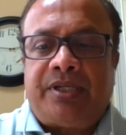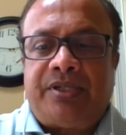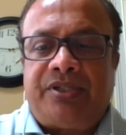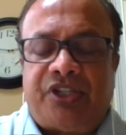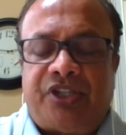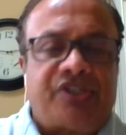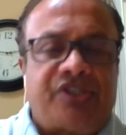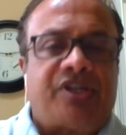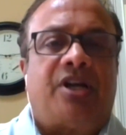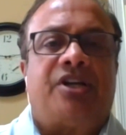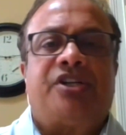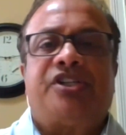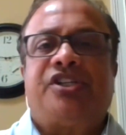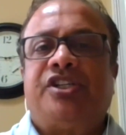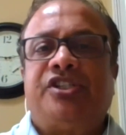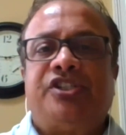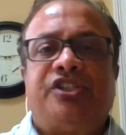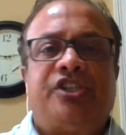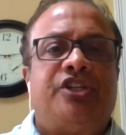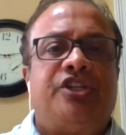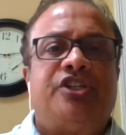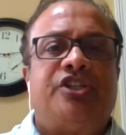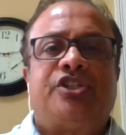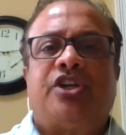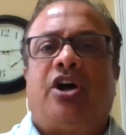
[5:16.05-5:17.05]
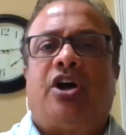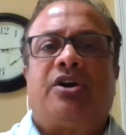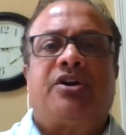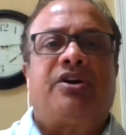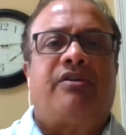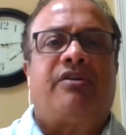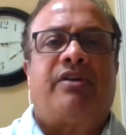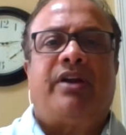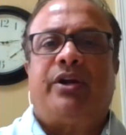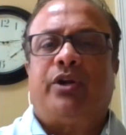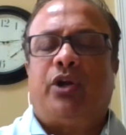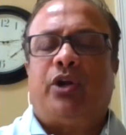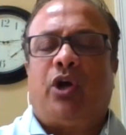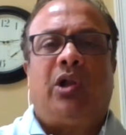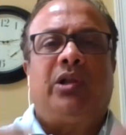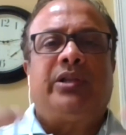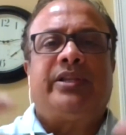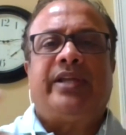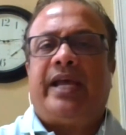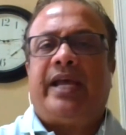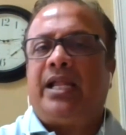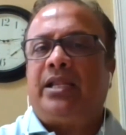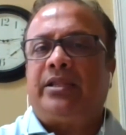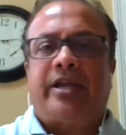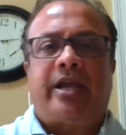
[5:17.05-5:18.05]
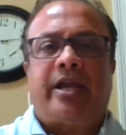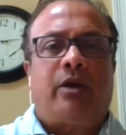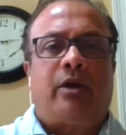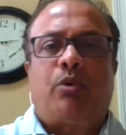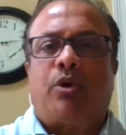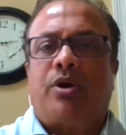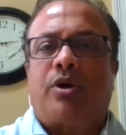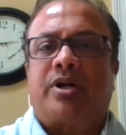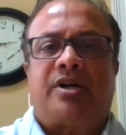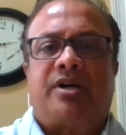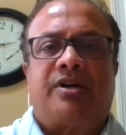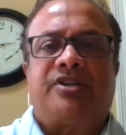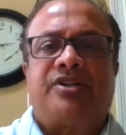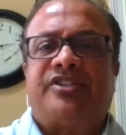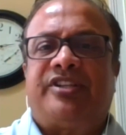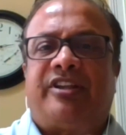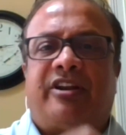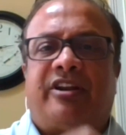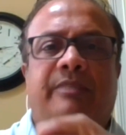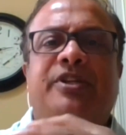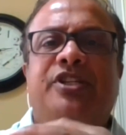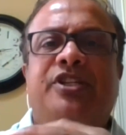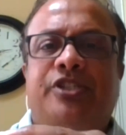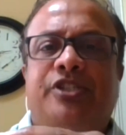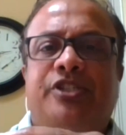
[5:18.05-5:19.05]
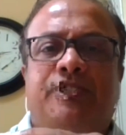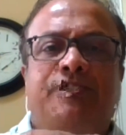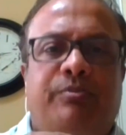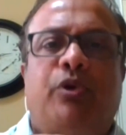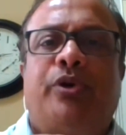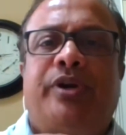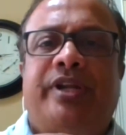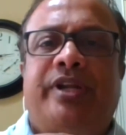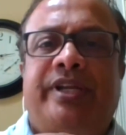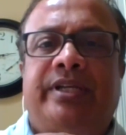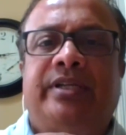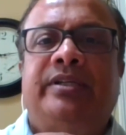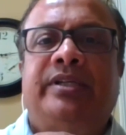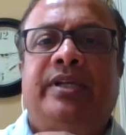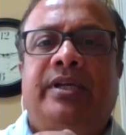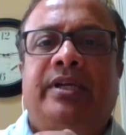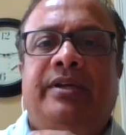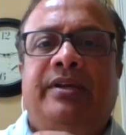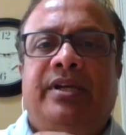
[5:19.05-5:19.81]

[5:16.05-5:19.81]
discussions and talk around all the healthcare workers that have been supporting